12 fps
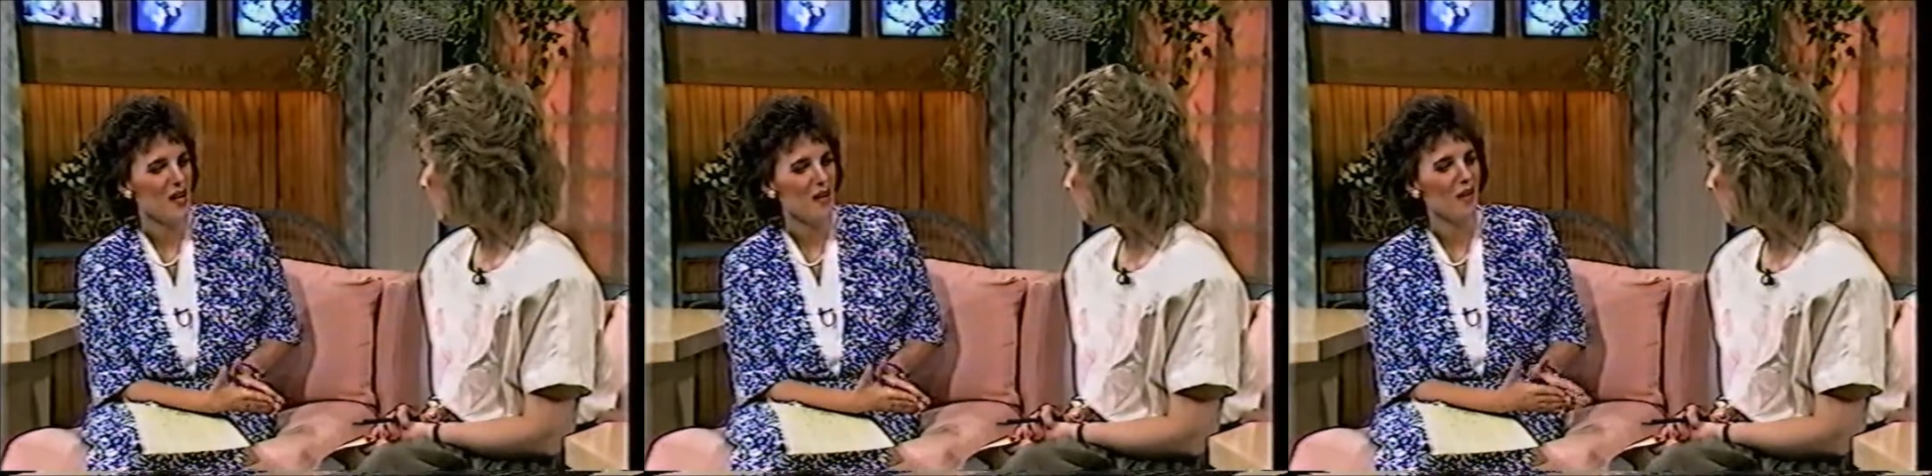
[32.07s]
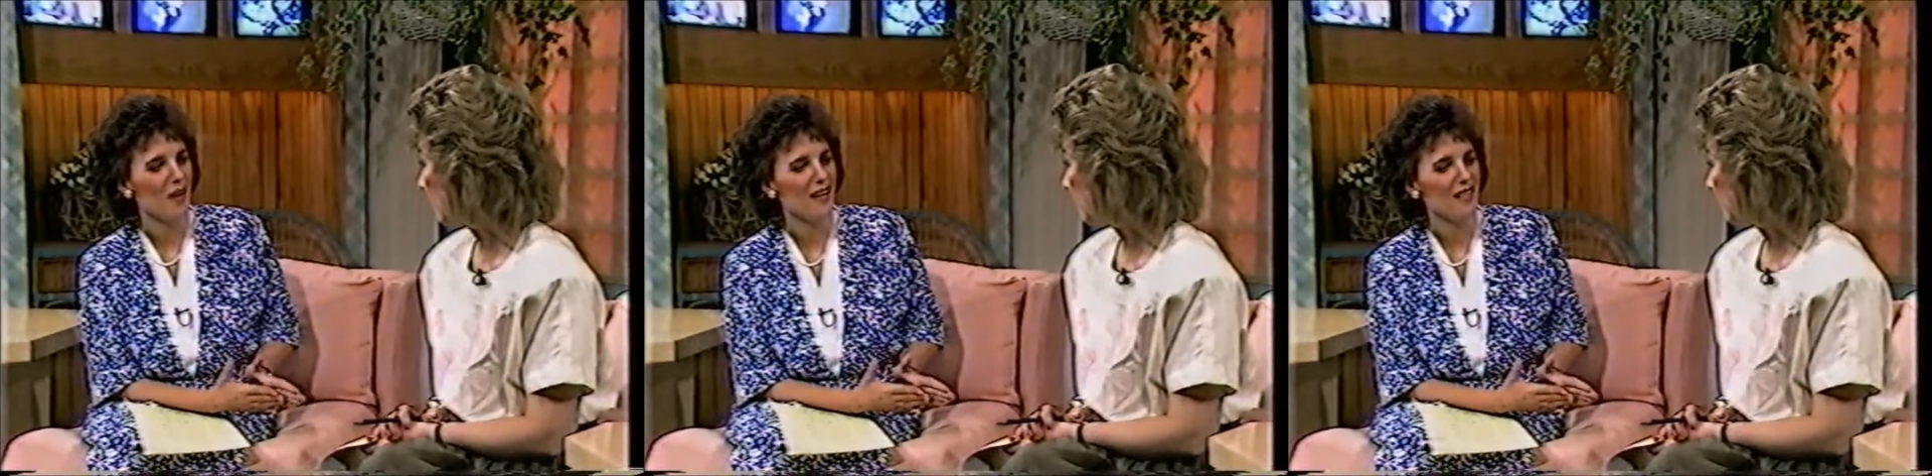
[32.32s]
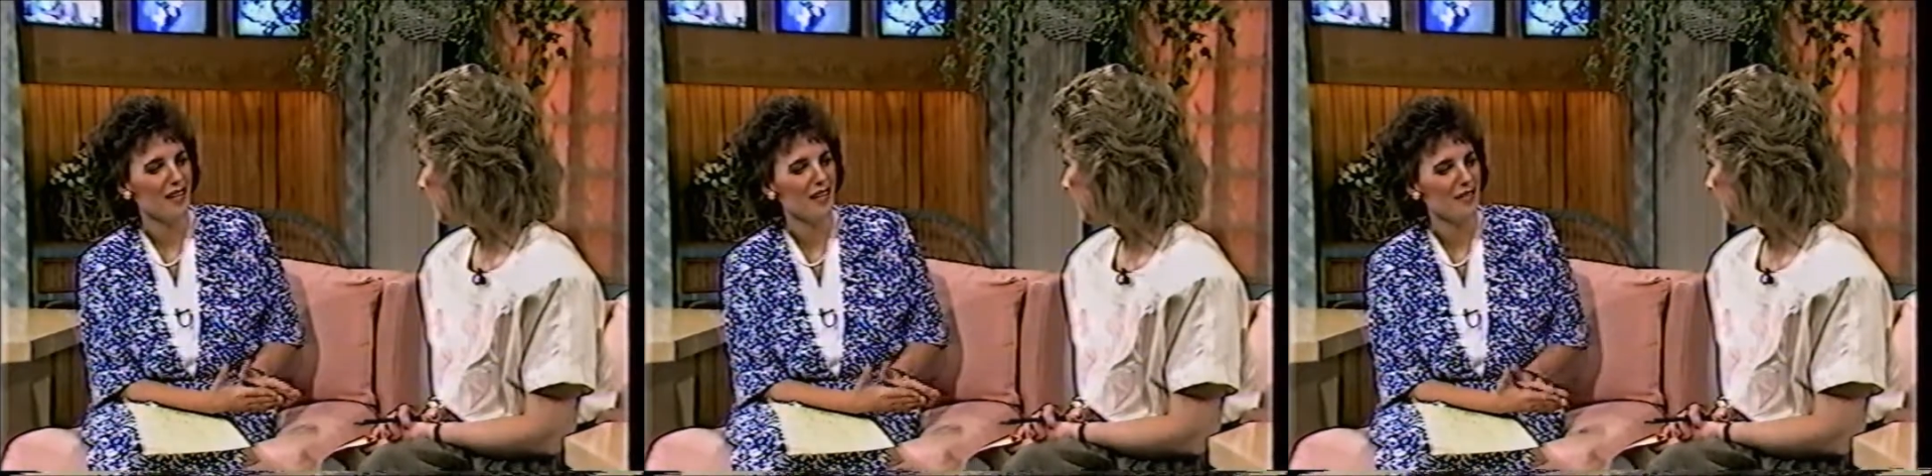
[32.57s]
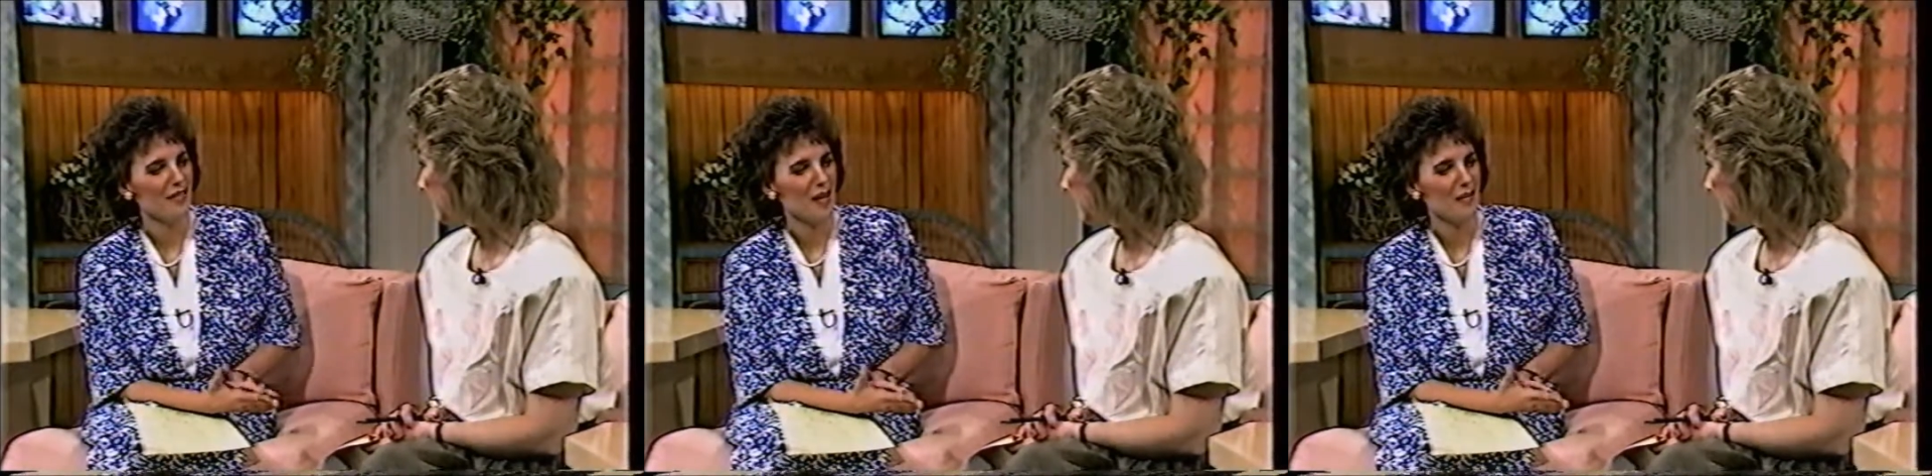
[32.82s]
Well, I
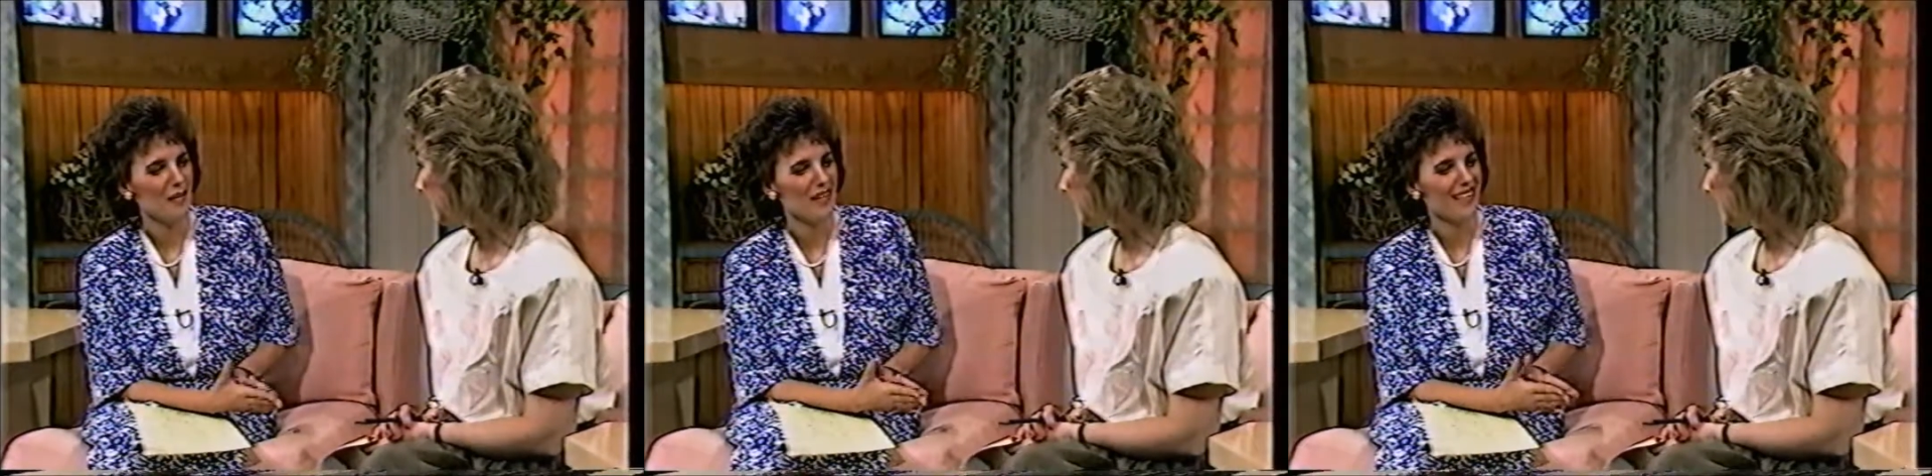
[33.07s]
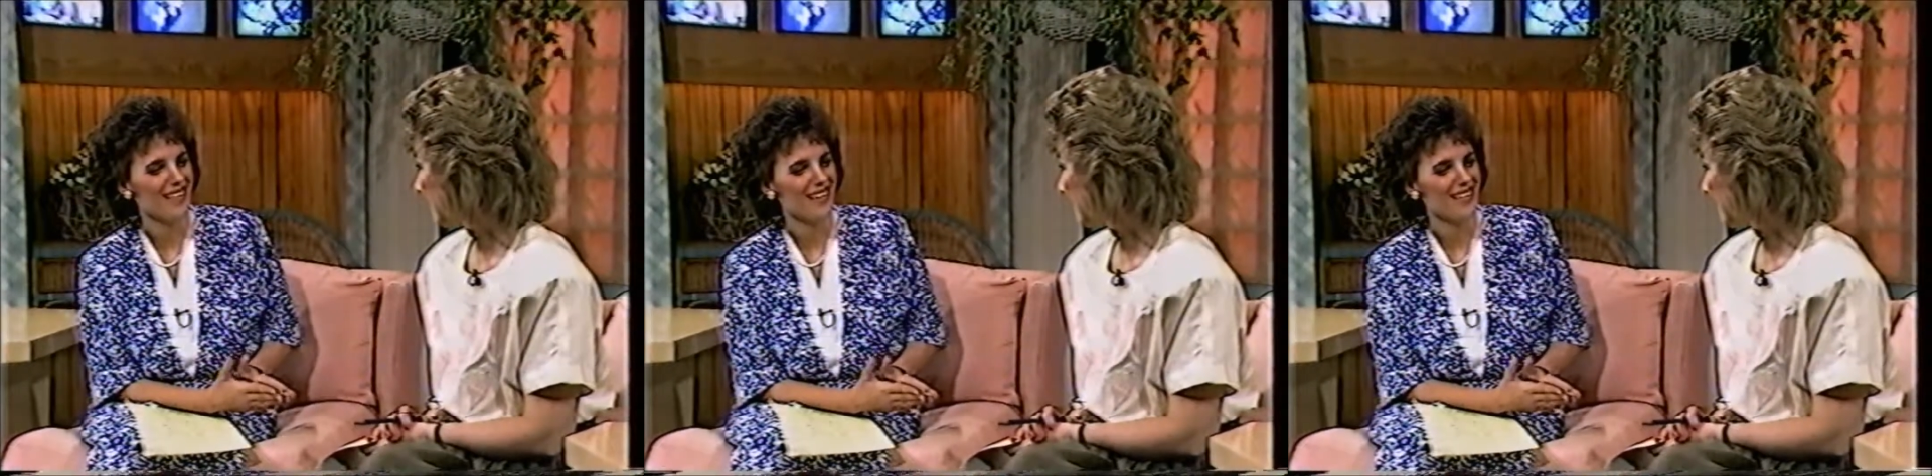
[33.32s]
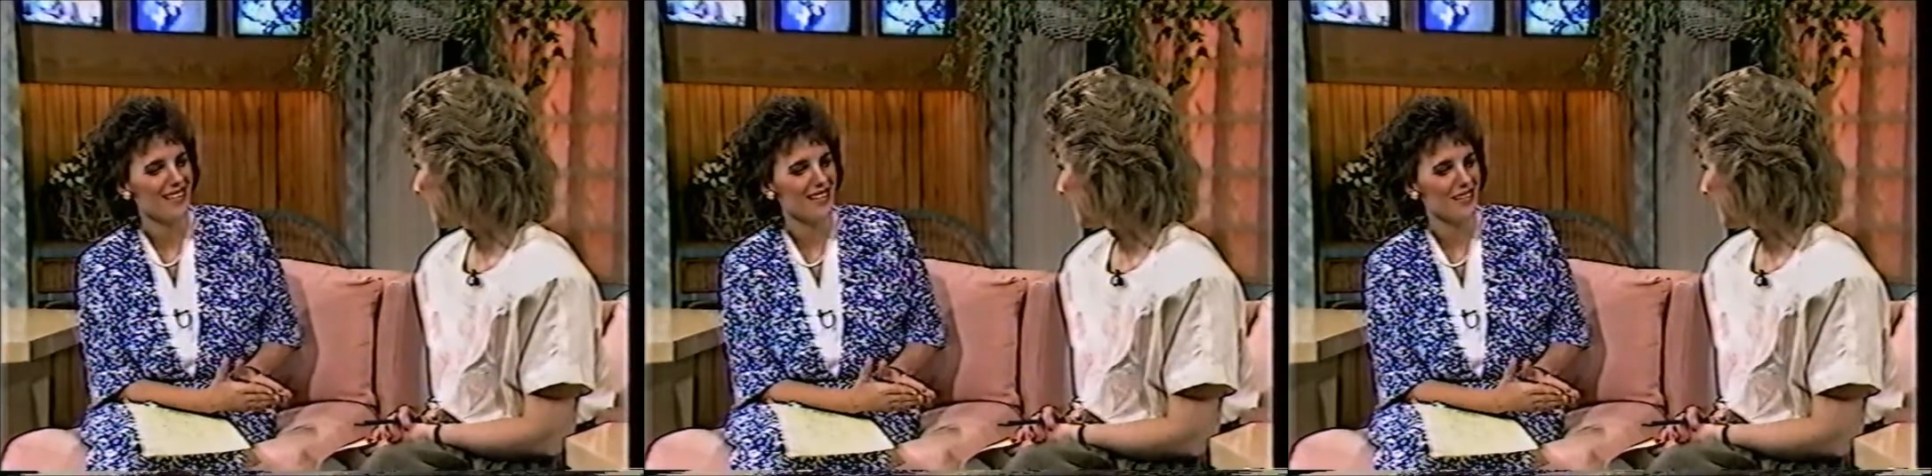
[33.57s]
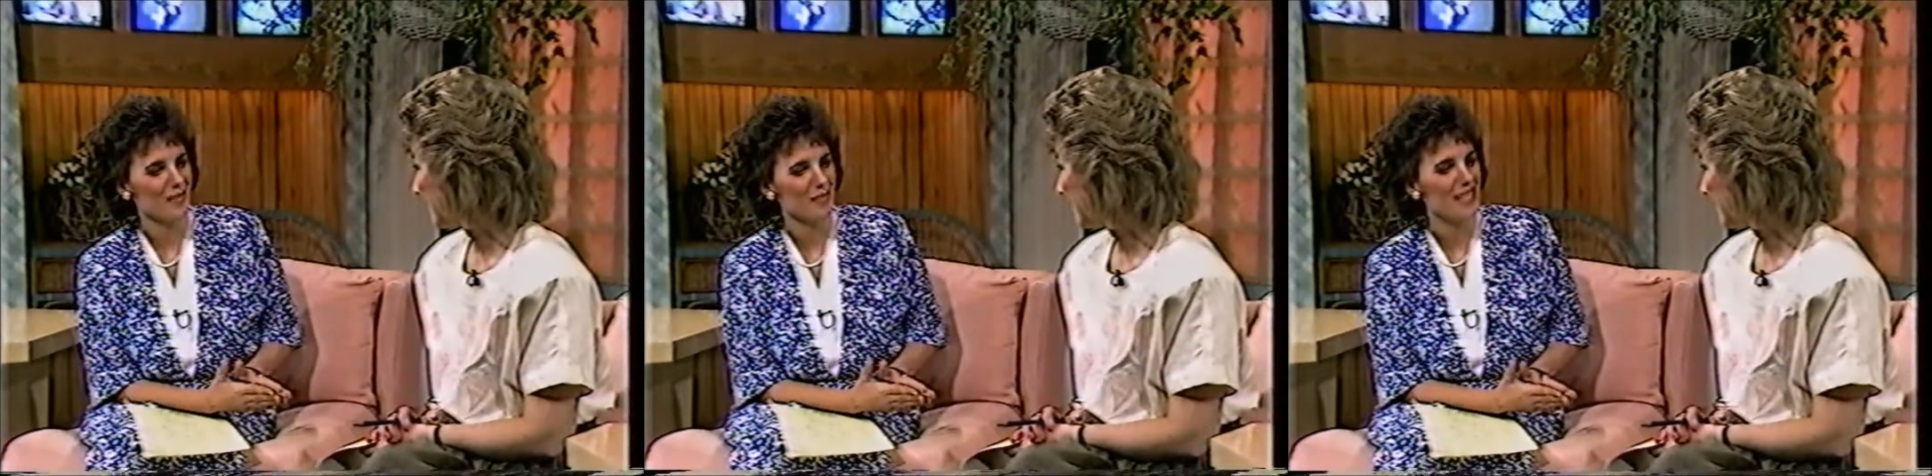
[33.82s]
found a family that
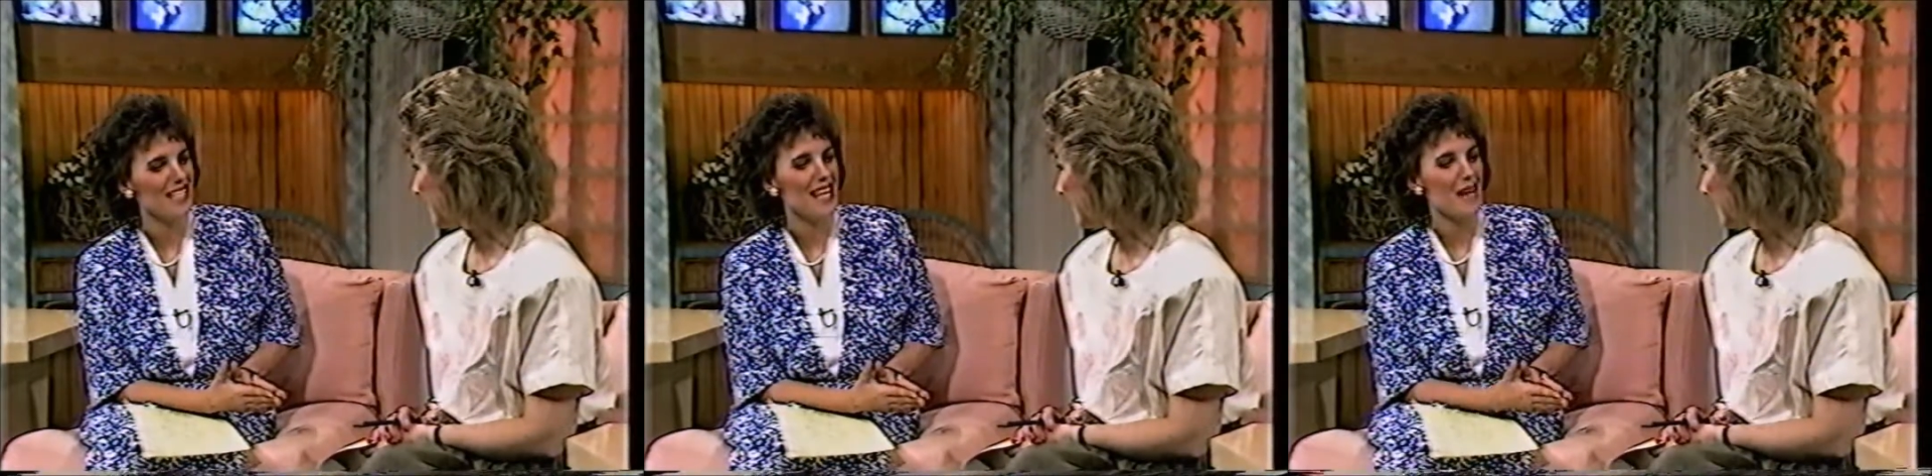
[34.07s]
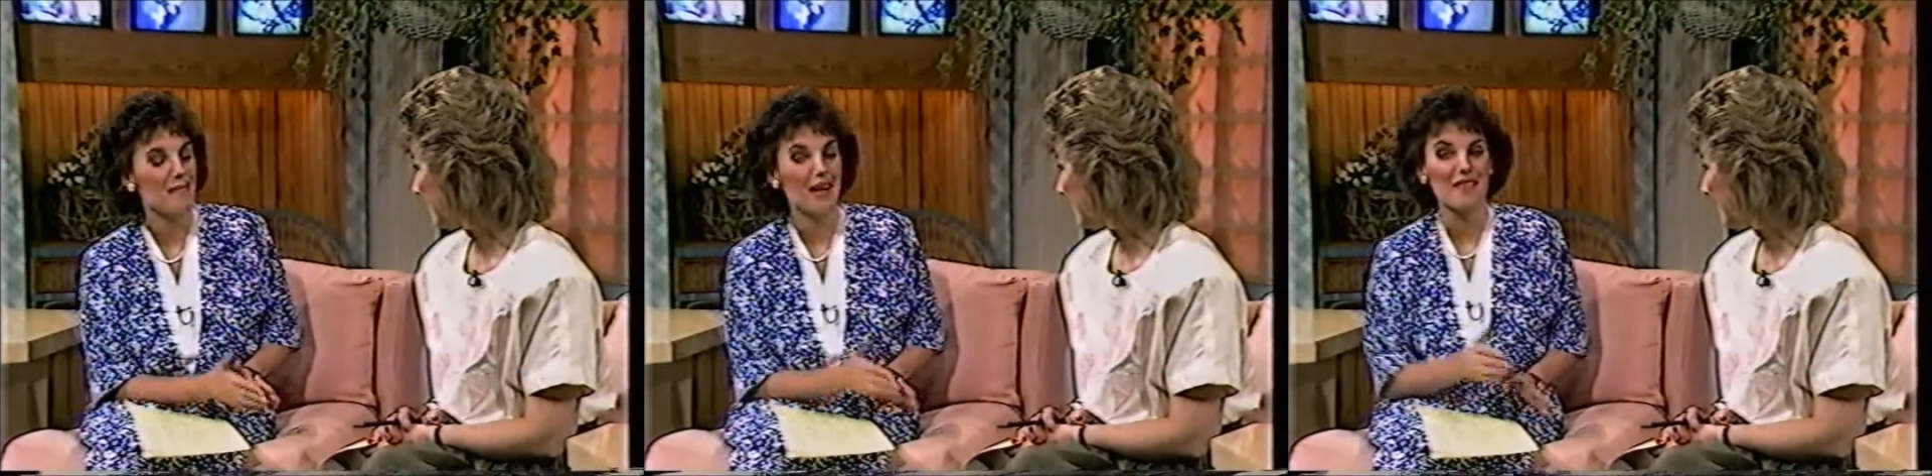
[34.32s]
uh, beats that by